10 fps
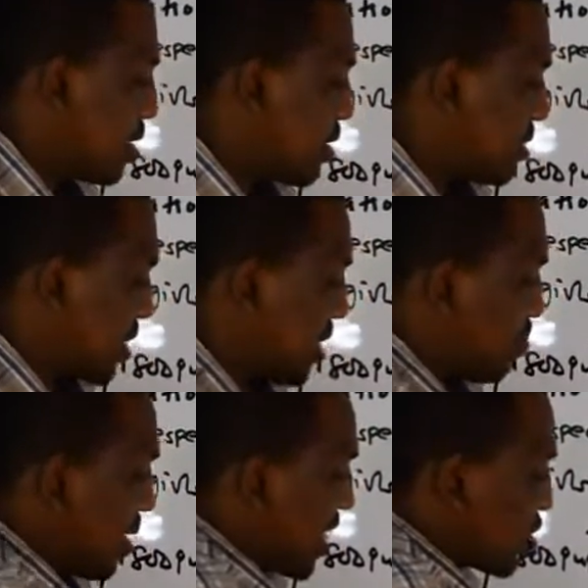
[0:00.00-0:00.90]
3
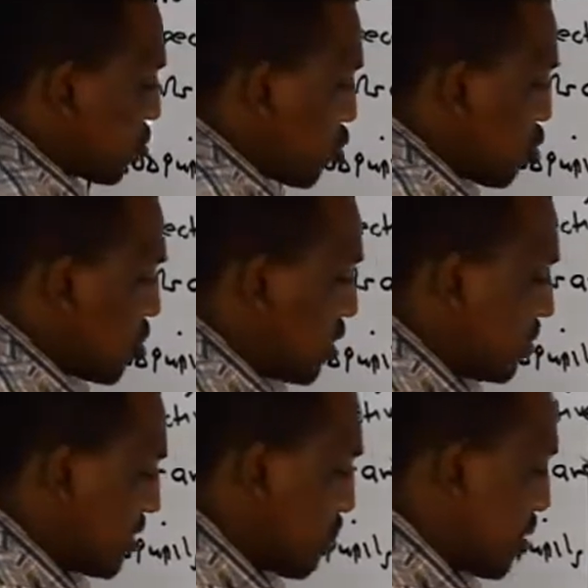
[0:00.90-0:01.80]
plus 4,
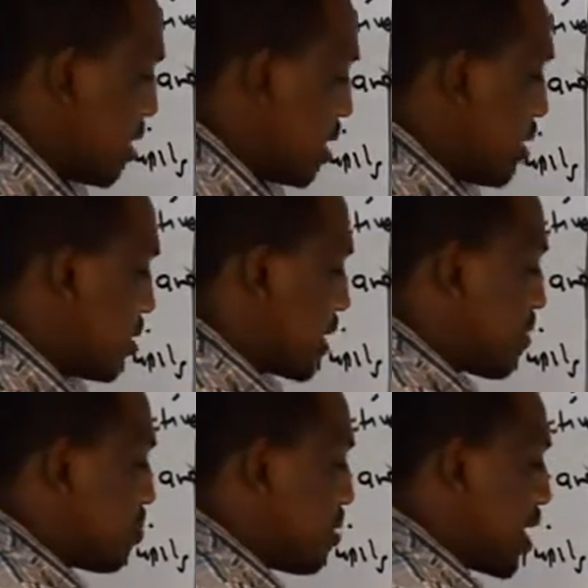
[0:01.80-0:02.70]
7.
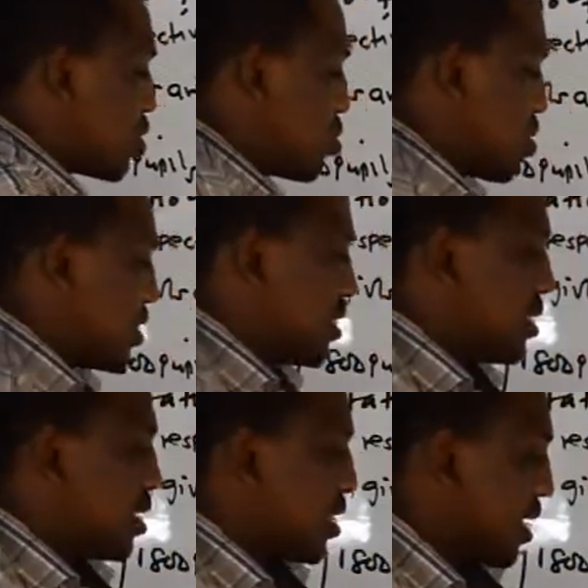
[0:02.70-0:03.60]
7 plus 20,
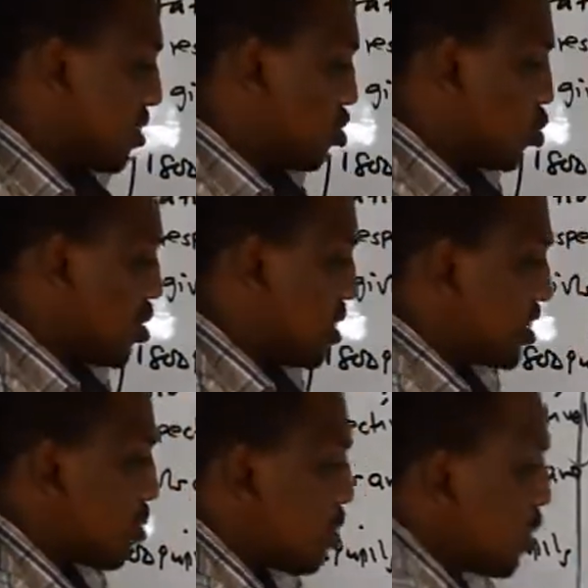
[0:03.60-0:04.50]
that is
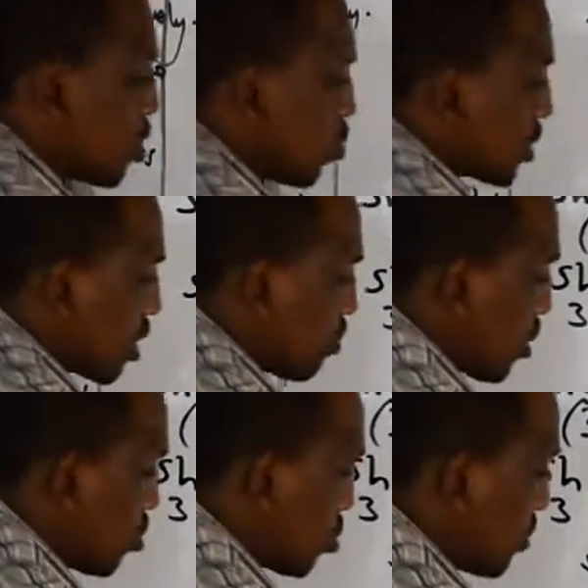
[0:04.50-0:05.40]
27. What
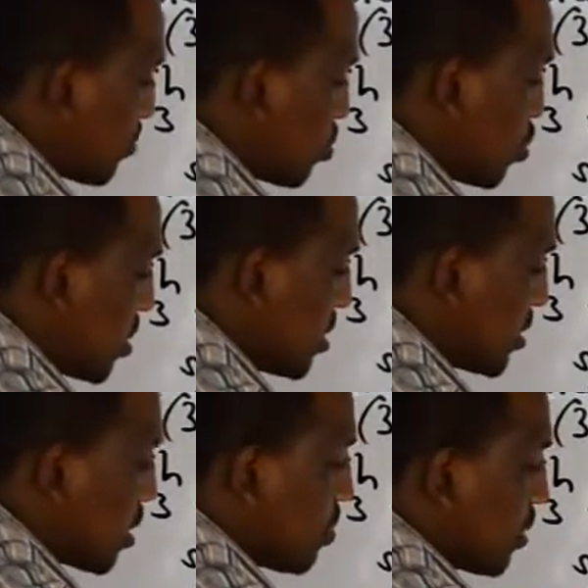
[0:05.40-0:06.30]
about
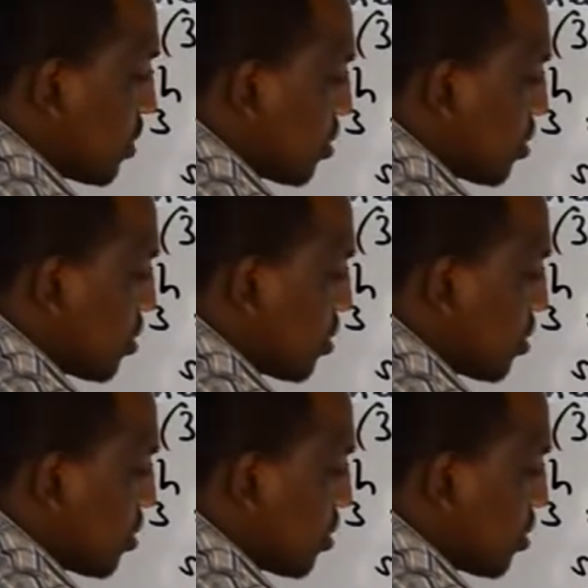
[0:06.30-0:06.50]
27?